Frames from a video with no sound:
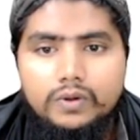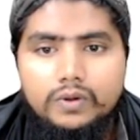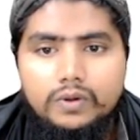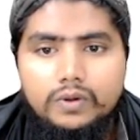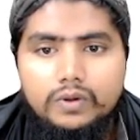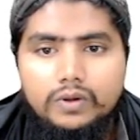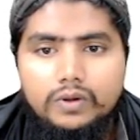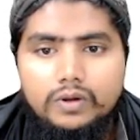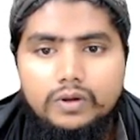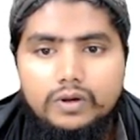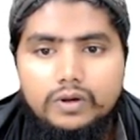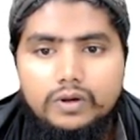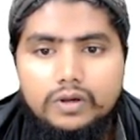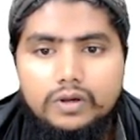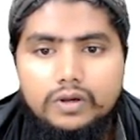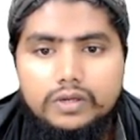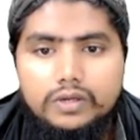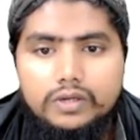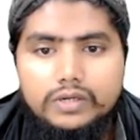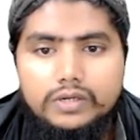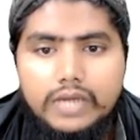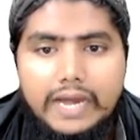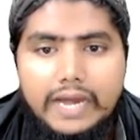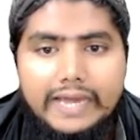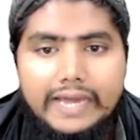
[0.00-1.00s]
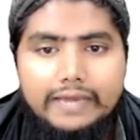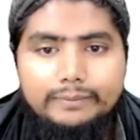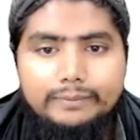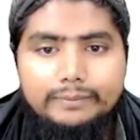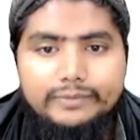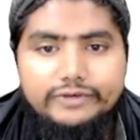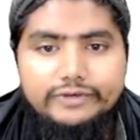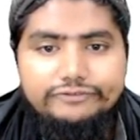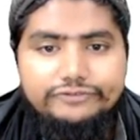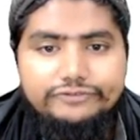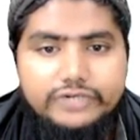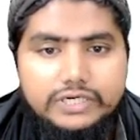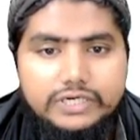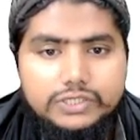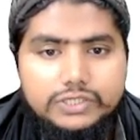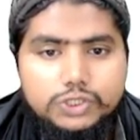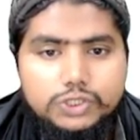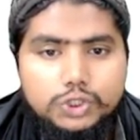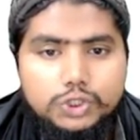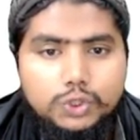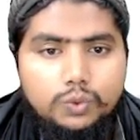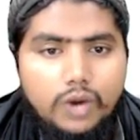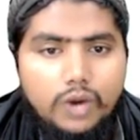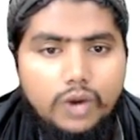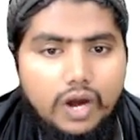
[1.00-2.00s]
and I am gifted,
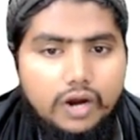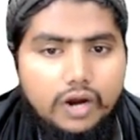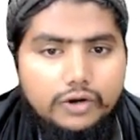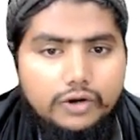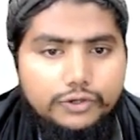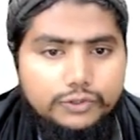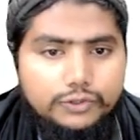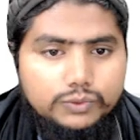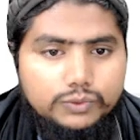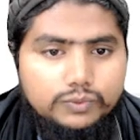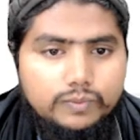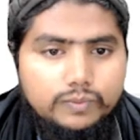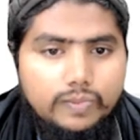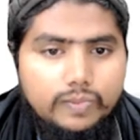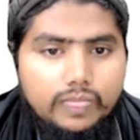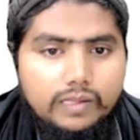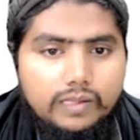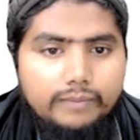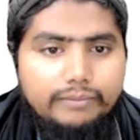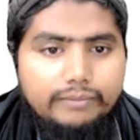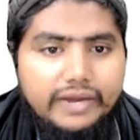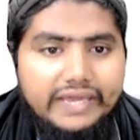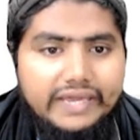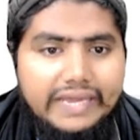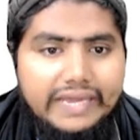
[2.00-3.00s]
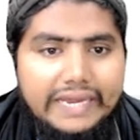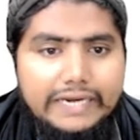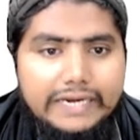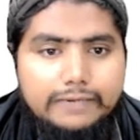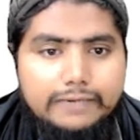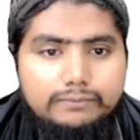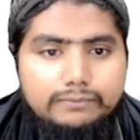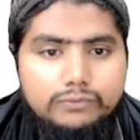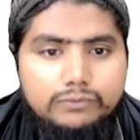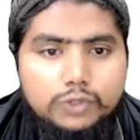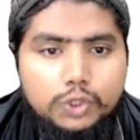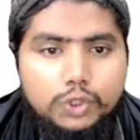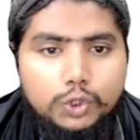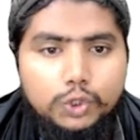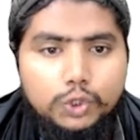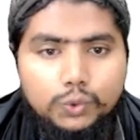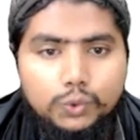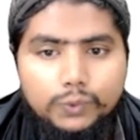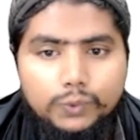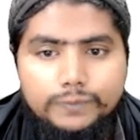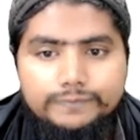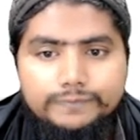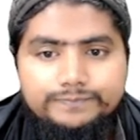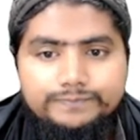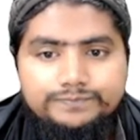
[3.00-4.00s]
so are you, by Adam Koo.
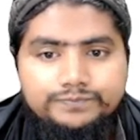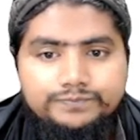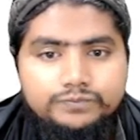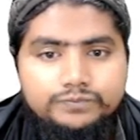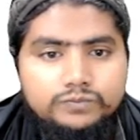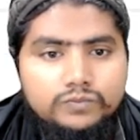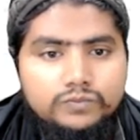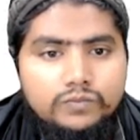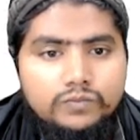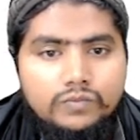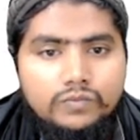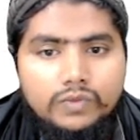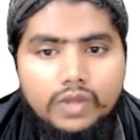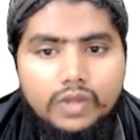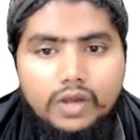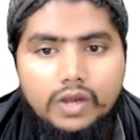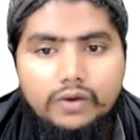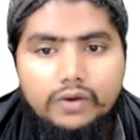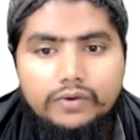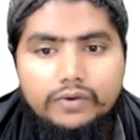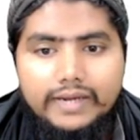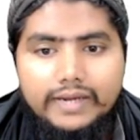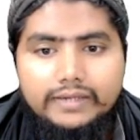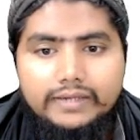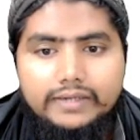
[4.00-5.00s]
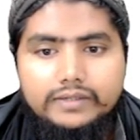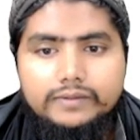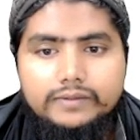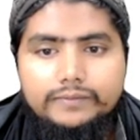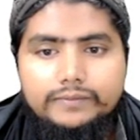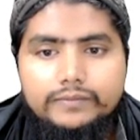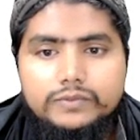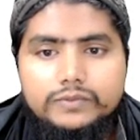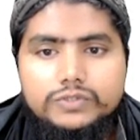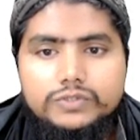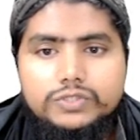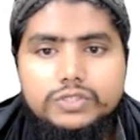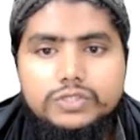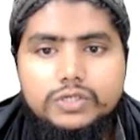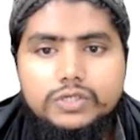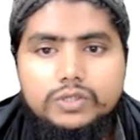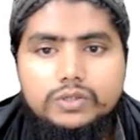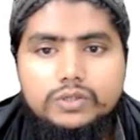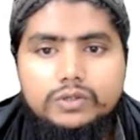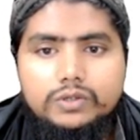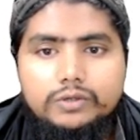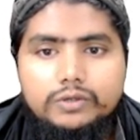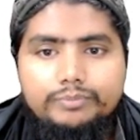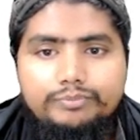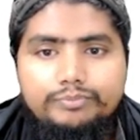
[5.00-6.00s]
All right,
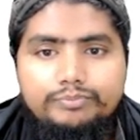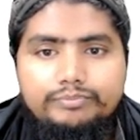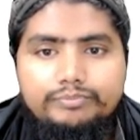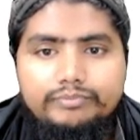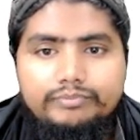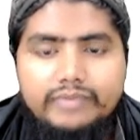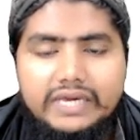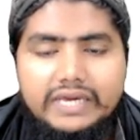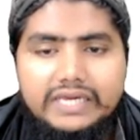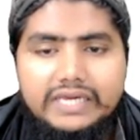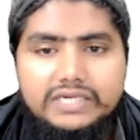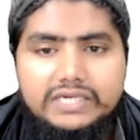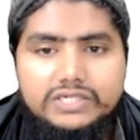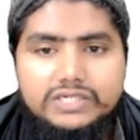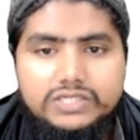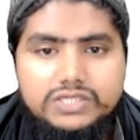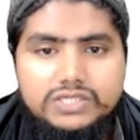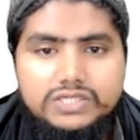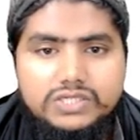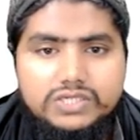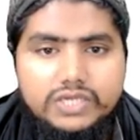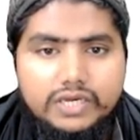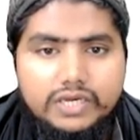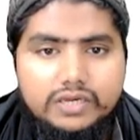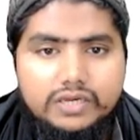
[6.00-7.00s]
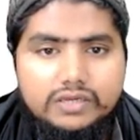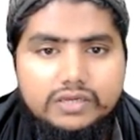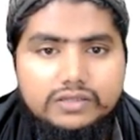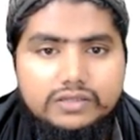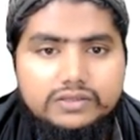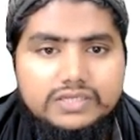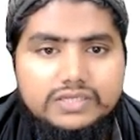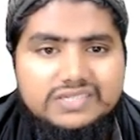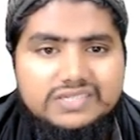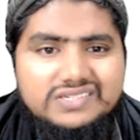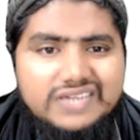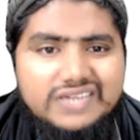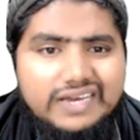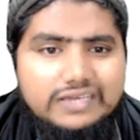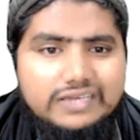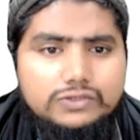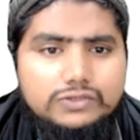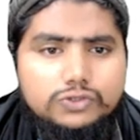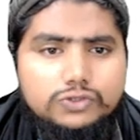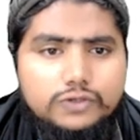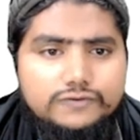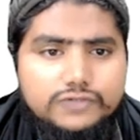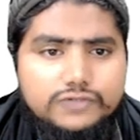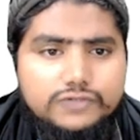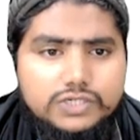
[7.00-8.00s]
so make it stick, the science
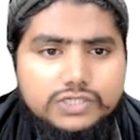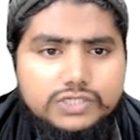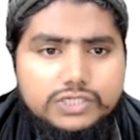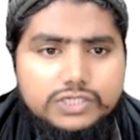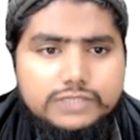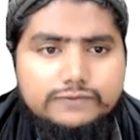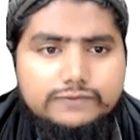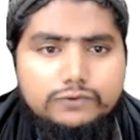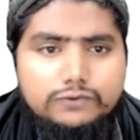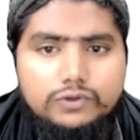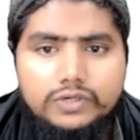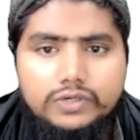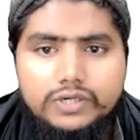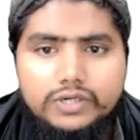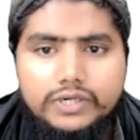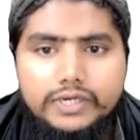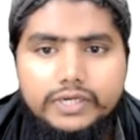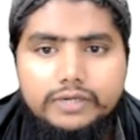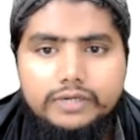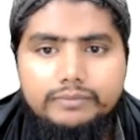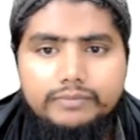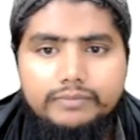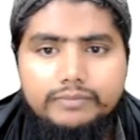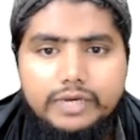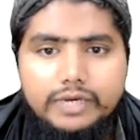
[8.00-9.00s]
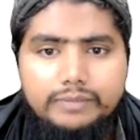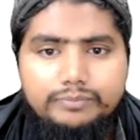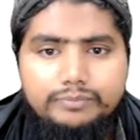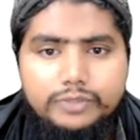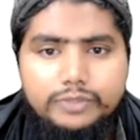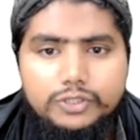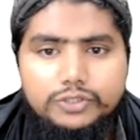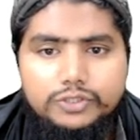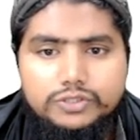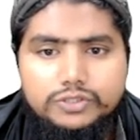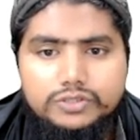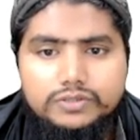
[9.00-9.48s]
of successful learning by Peter,